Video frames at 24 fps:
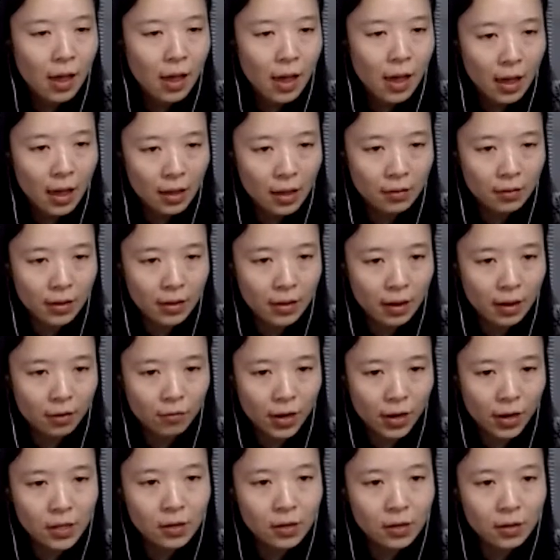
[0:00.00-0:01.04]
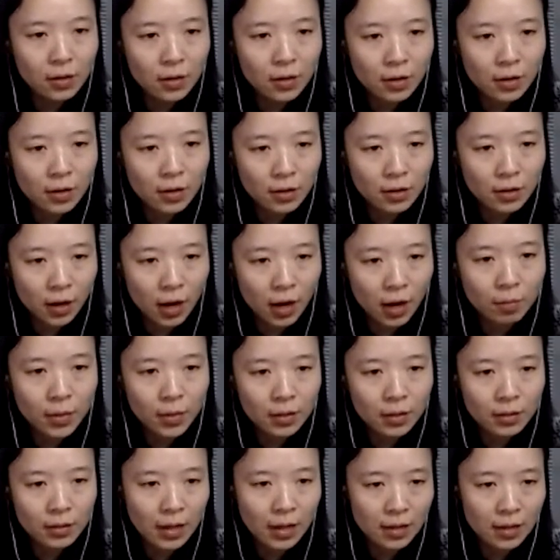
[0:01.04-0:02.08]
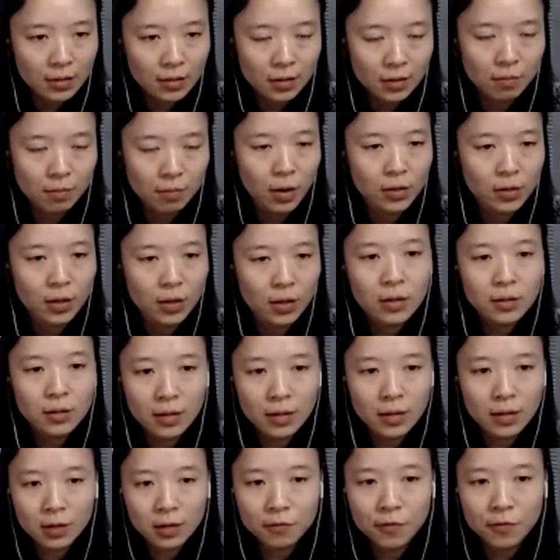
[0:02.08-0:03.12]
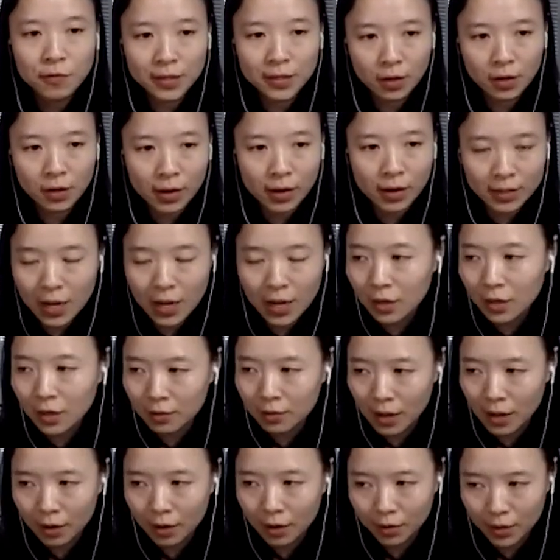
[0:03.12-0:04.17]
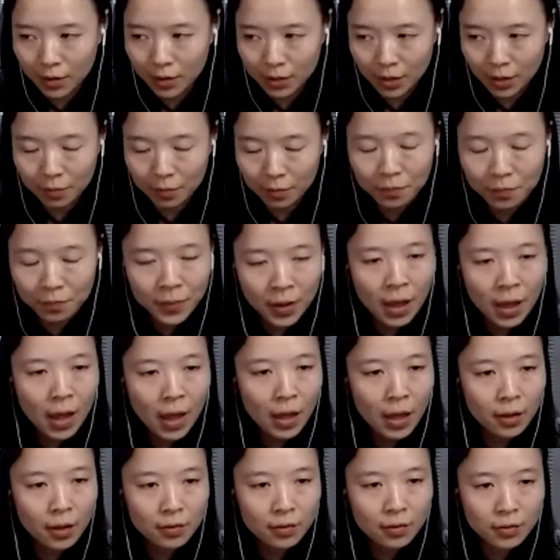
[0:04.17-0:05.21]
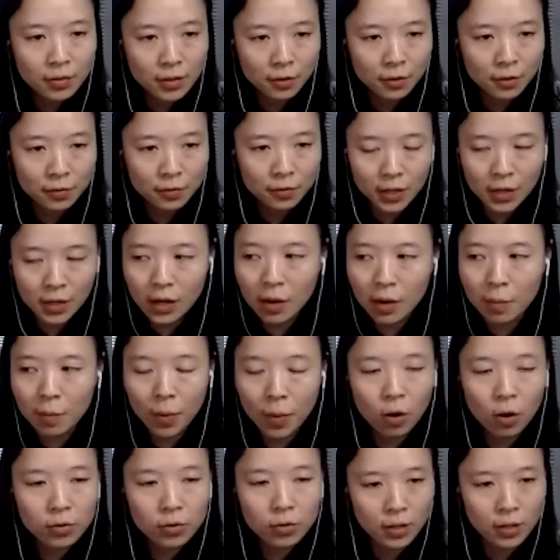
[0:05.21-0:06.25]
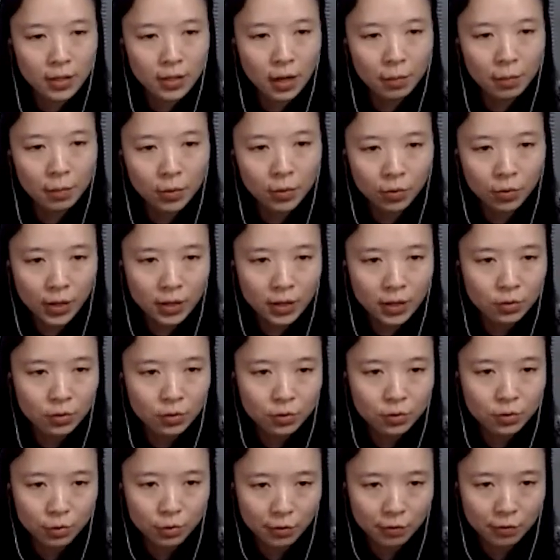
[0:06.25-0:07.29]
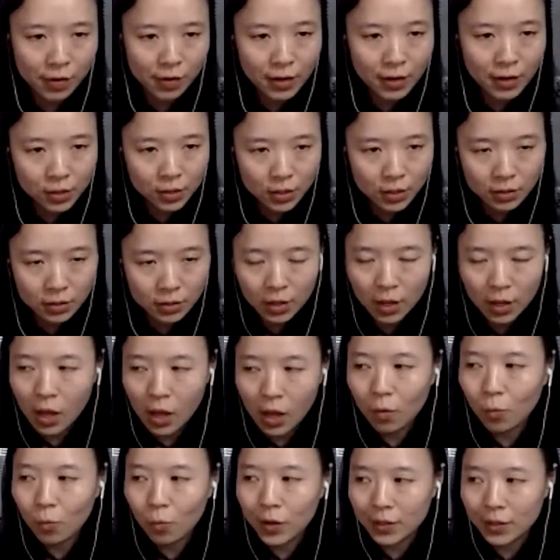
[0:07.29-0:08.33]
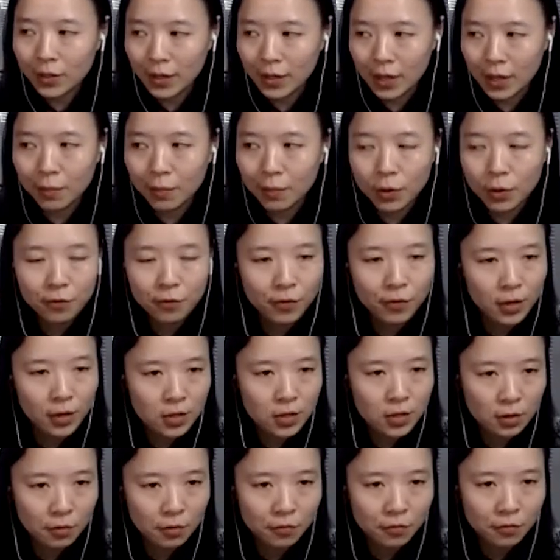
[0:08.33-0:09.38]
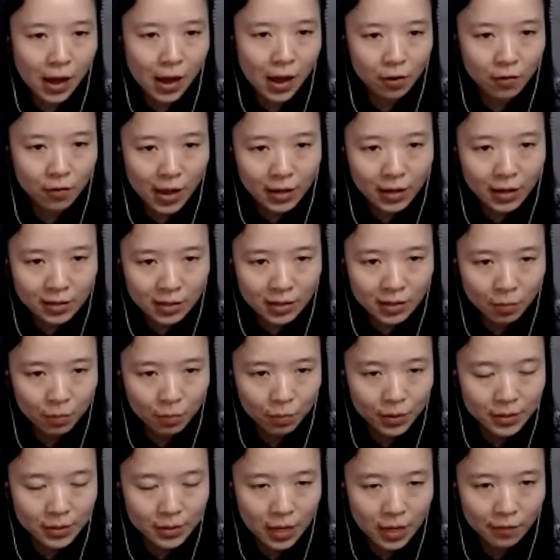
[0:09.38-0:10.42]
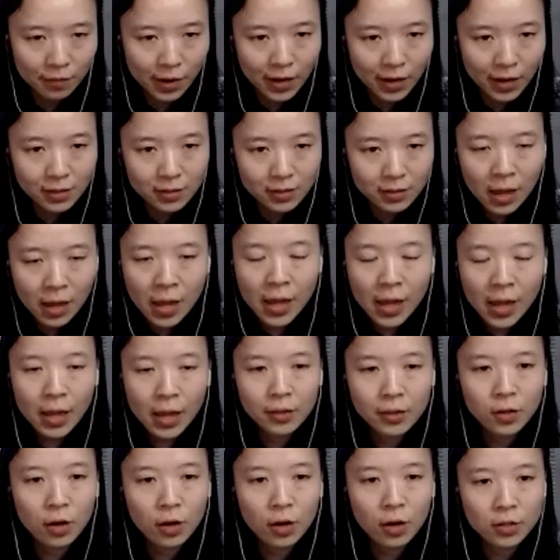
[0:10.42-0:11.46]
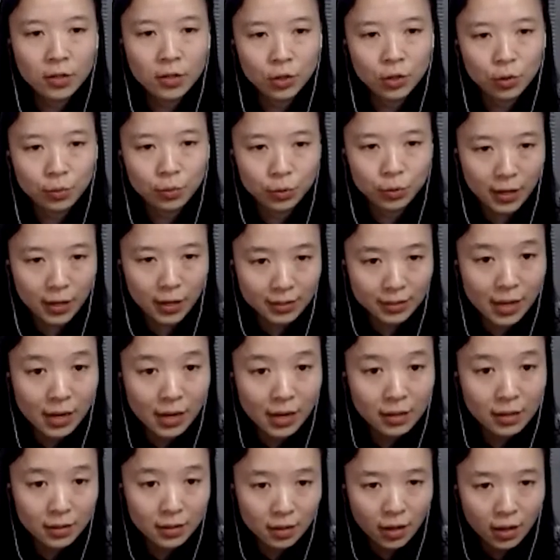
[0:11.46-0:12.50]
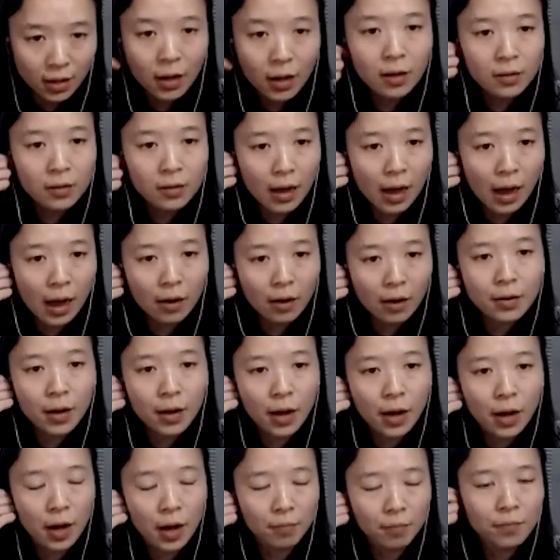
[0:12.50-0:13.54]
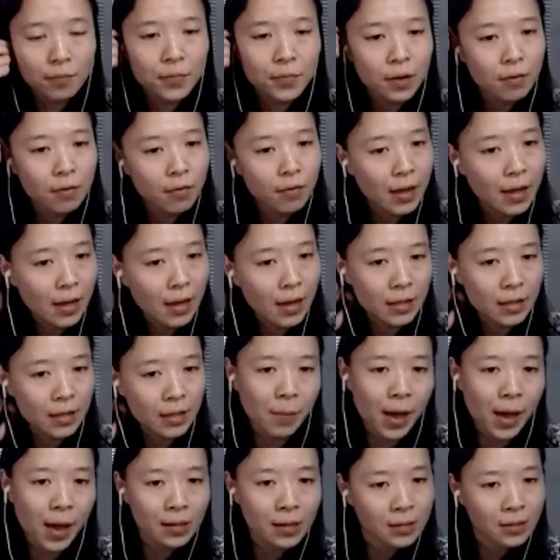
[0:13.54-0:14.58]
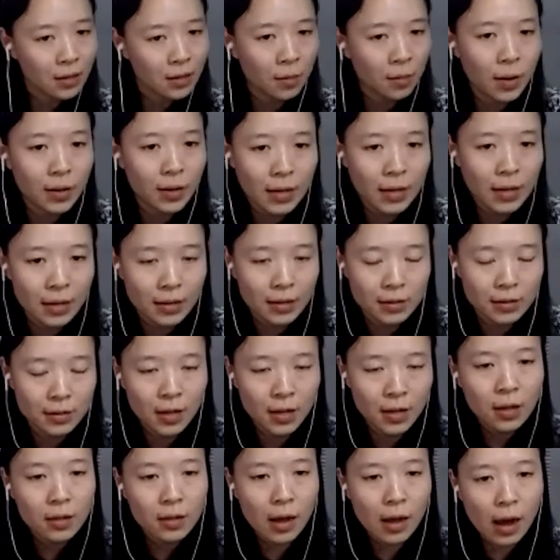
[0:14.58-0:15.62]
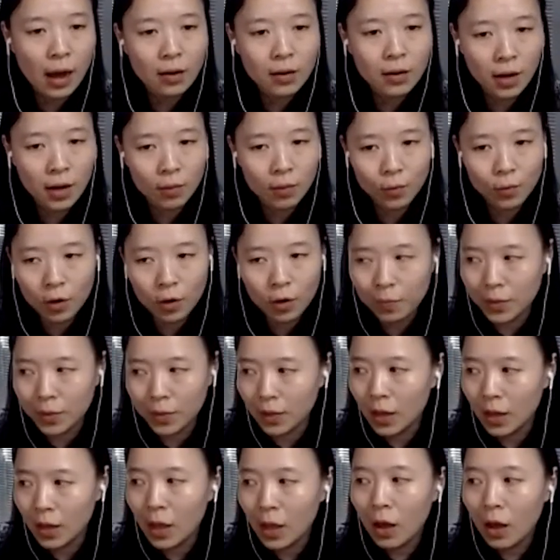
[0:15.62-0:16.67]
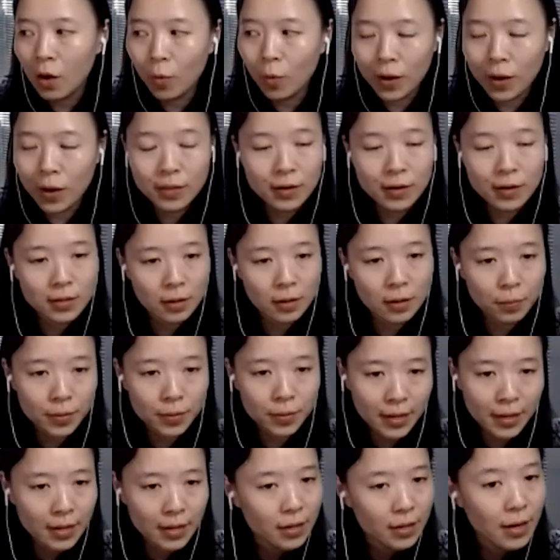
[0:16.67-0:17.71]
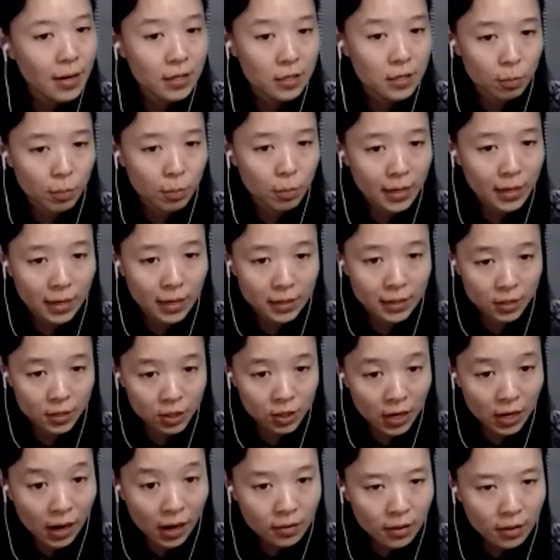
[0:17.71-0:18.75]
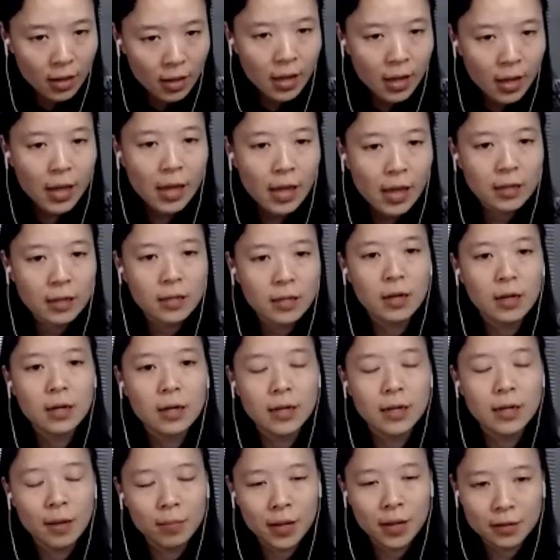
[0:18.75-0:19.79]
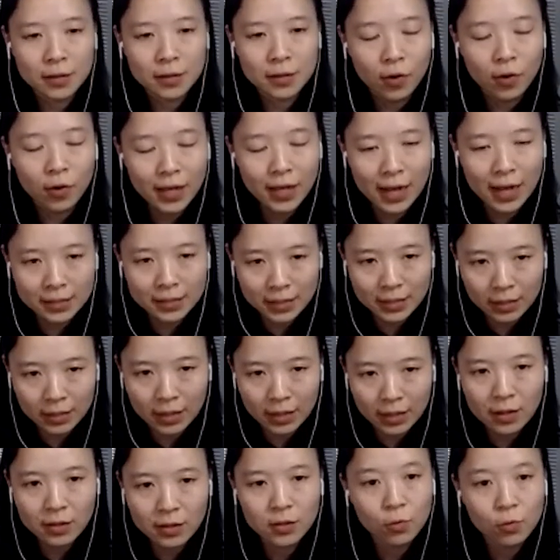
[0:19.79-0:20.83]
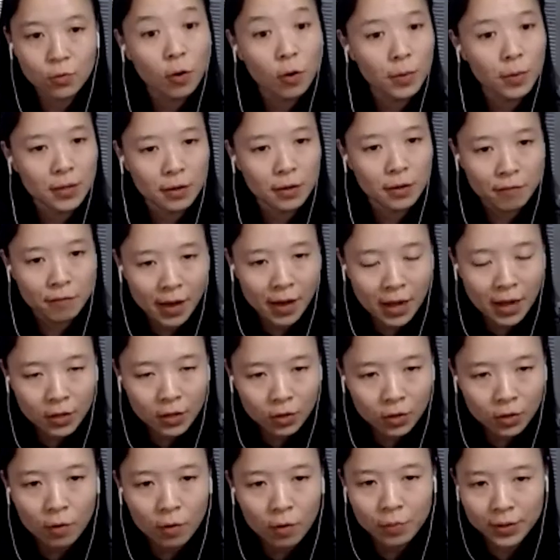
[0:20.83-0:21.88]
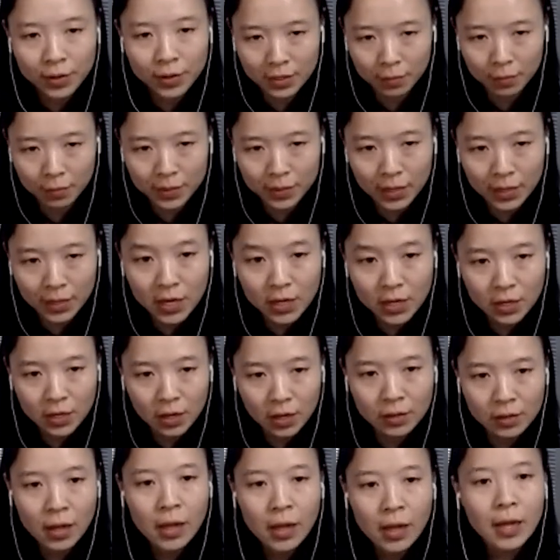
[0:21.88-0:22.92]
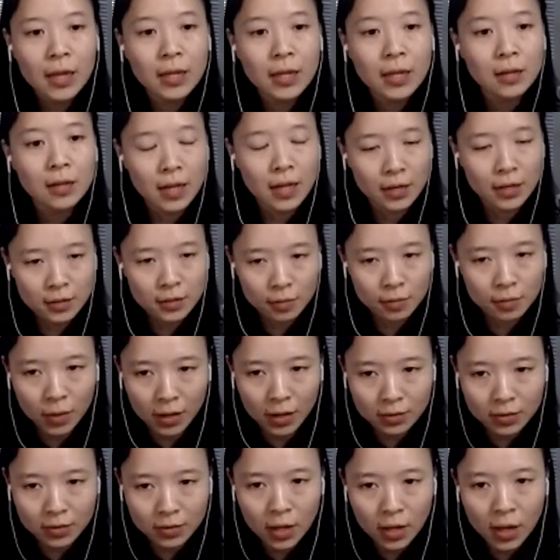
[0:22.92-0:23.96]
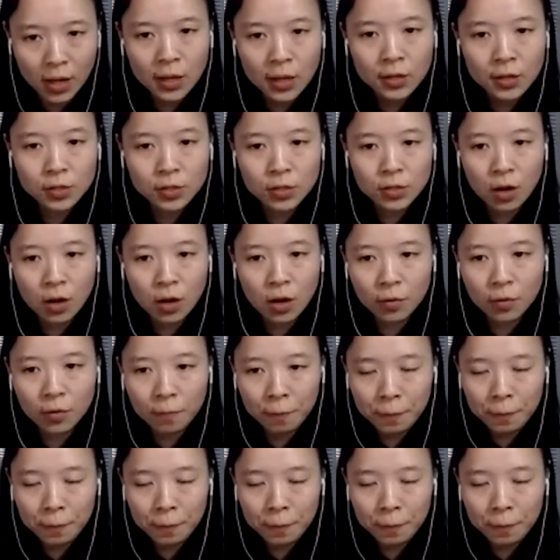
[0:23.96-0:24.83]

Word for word: in a regular common tensor, tensor factorization algorithm and de decompose the W into three factors with the input feature phi of x and psi of x in order to predict the outcome, right? In the basketball case, the outcome will be whether the player is making a shot. In the climate forecasting case, will be the value of precipitation in the next month. So